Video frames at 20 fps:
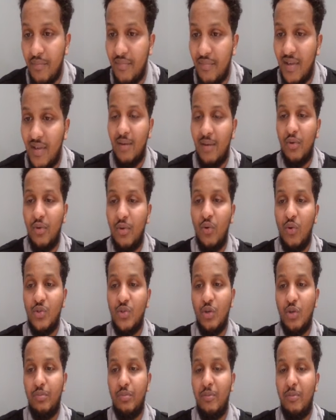I'm
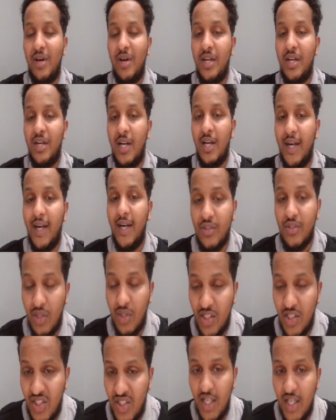always open-minded like that.
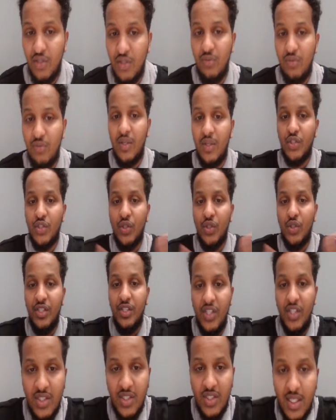So let's get into it. So the
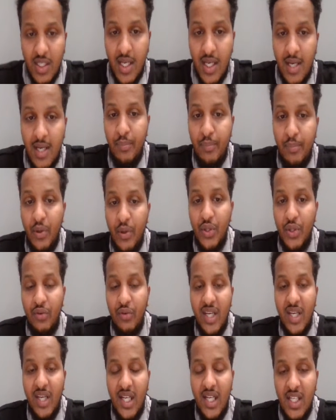sixth point
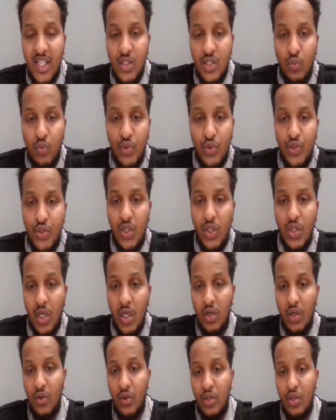over here is once you
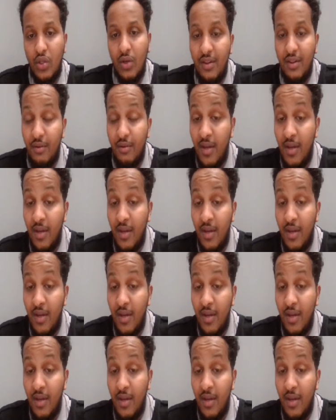unlock your other